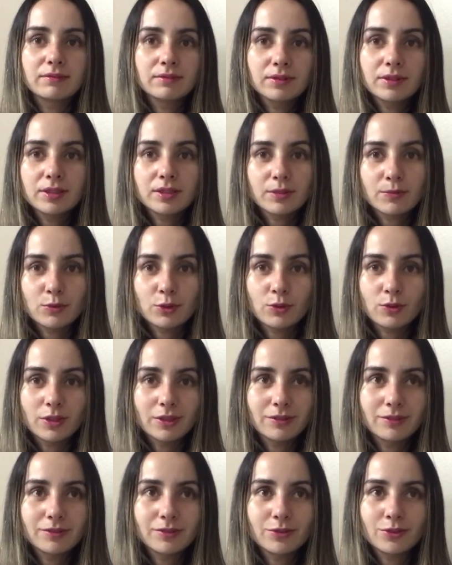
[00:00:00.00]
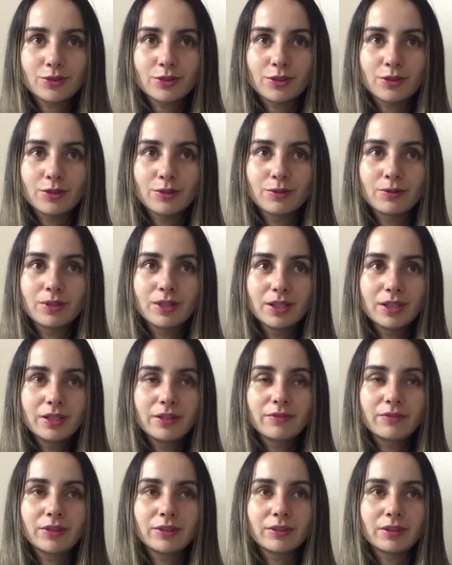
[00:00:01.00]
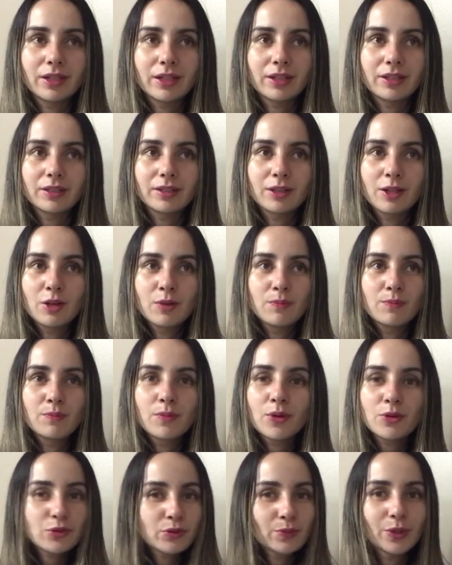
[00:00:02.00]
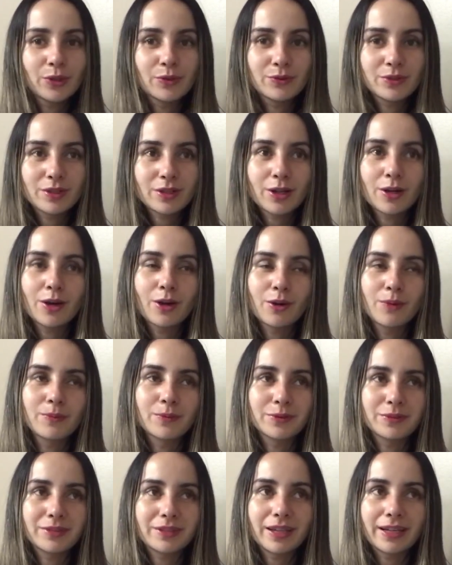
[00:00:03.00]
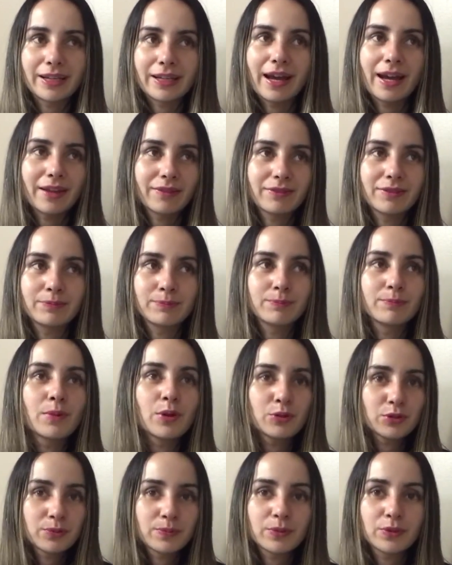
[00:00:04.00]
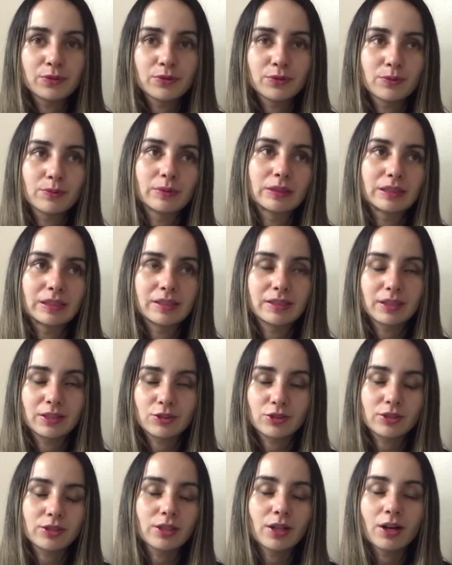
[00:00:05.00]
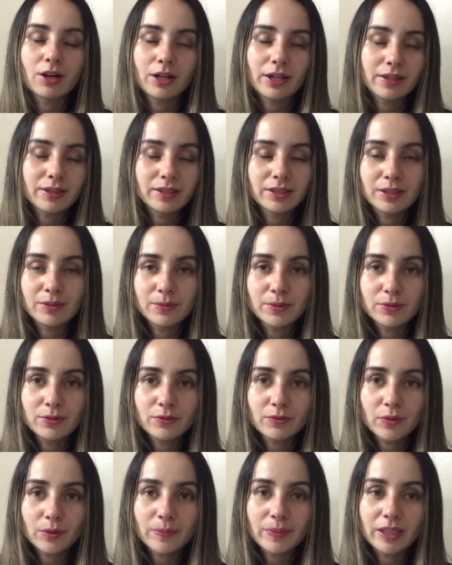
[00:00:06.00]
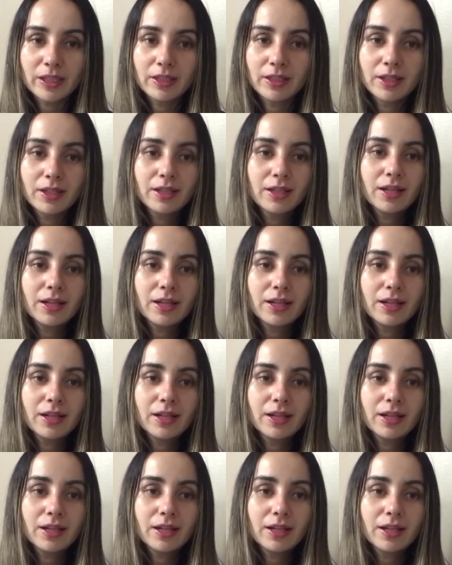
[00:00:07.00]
because I'm short, so I feel like most boots are almost like most boots really essentially are at the knee boots for me.